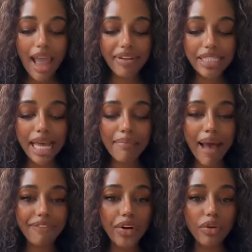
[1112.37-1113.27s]
Every time
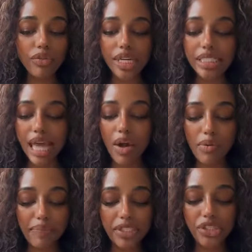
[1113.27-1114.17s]
my phone rings, I
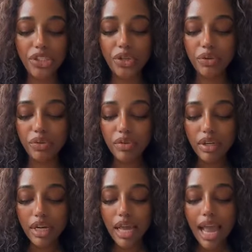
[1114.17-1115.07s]
hope it's you.
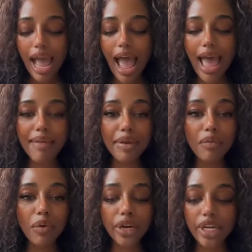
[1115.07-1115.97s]
I have
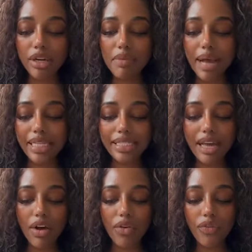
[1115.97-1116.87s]
been working on
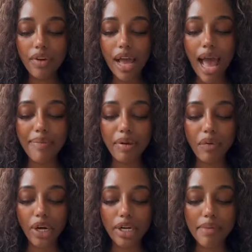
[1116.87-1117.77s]
myself. I've
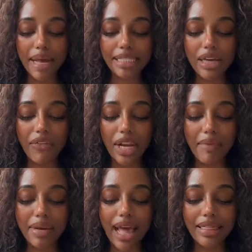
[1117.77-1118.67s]
been working on myself, and
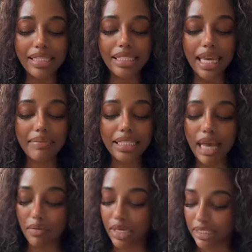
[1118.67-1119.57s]
I'm not the same
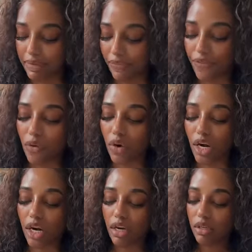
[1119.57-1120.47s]
as I was
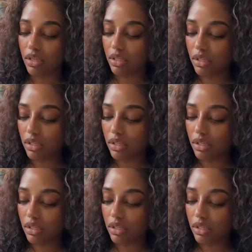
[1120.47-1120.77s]
before.